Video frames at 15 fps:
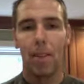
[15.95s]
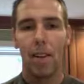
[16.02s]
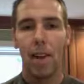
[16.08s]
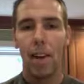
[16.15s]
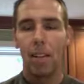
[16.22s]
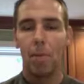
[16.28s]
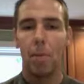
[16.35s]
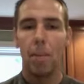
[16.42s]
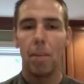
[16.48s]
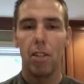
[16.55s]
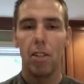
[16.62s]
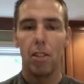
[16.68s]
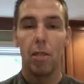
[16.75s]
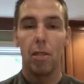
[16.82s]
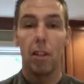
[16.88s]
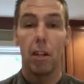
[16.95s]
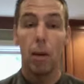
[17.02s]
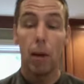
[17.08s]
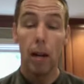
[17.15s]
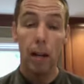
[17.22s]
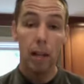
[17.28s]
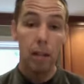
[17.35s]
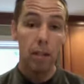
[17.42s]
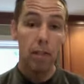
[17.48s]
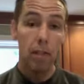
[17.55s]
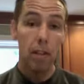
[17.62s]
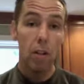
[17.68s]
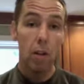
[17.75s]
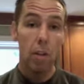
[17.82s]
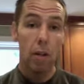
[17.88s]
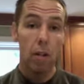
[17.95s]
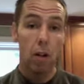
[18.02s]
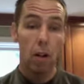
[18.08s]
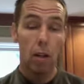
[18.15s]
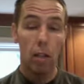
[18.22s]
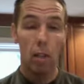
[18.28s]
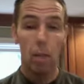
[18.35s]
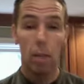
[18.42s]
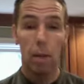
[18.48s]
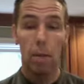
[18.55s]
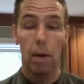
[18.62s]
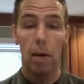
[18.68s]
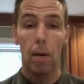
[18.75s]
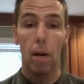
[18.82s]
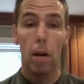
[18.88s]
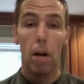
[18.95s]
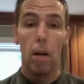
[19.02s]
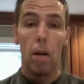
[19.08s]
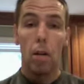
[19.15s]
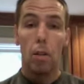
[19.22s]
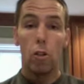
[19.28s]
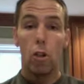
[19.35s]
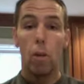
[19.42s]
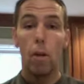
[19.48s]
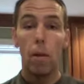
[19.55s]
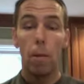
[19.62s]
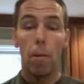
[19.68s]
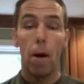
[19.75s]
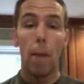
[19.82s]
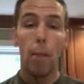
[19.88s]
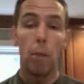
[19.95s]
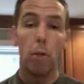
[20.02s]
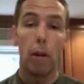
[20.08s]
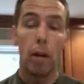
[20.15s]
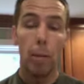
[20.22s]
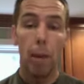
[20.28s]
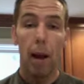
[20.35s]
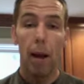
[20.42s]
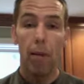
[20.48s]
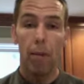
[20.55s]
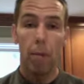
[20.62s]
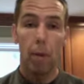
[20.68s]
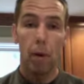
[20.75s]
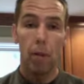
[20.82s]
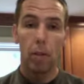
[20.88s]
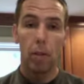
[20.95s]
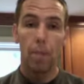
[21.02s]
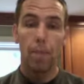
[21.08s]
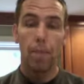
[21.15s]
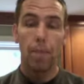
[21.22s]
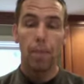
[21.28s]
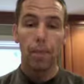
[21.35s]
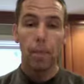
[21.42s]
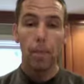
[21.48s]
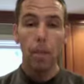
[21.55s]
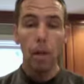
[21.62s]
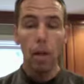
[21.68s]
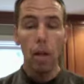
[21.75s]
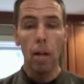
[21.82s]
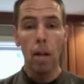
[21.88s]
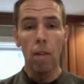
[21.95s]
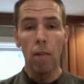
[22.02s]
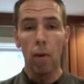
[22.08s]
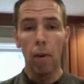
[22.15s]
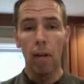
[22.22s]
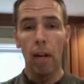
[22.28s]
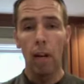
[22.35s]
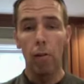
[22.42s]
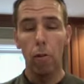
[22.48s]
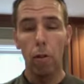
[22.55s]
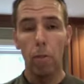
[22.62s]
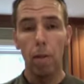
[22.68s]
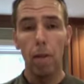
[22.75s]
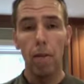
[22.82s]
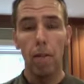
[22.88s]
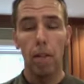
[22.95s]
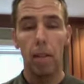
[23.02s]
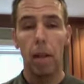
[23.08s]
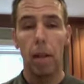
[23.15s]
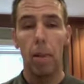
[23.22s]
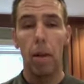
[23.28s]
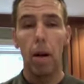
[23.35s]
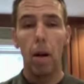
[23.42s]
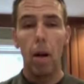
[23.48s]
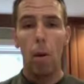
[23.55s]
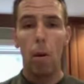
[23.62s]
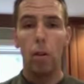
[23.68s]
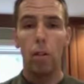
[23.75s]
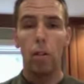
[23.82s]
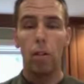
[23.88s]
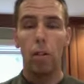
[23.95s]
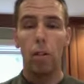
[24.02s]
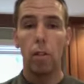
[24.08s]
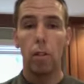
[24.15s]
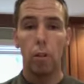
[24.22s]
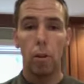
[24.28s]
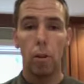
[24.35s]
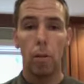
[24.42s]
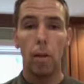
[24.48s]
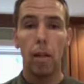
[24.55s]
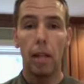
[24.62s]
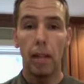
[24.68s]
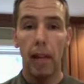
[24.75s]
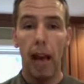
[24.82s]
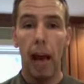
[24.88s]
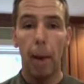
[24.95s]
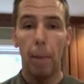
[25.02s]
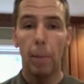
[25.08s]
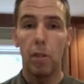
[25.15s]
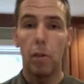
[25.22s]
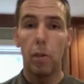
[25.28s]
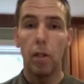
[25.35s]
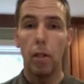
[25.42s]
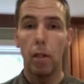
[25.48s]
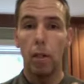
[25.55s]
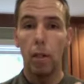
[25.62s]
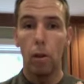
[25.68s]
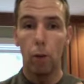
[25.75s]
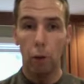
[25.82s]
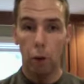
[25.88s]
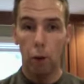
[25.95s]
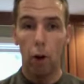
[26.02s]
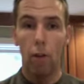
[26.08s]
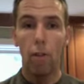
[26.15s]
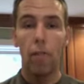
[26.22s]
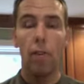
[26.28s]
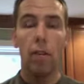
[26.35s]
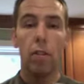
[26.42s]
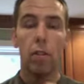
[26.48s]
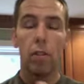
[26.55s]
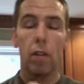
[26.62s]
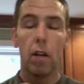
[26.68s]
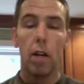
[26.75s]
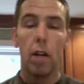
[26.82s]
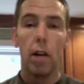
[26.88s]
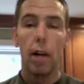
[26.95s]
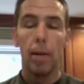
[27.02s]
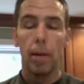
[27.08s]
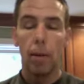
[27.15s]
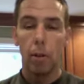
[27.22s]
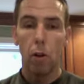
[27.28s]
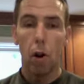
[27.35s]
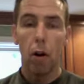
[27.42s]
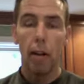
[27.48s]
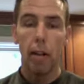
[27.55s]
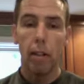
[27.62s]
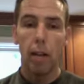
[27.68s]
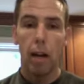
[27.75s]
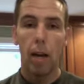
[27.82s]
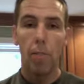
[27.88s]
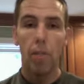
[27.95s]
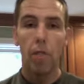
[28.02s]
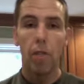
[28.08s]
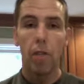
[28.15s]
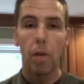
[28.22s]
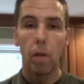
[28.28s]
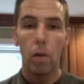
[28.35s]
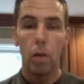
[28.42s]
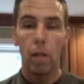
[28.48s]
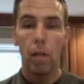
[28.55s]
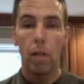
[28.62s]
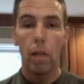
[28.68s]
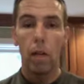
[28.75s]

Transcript: explanation video. And in this video, I'm going to talk a little bit about determining the proper training path for Boston. Now, you've already gone through the previous step, which is determining the gap between your current fitness and then the target time you feel you need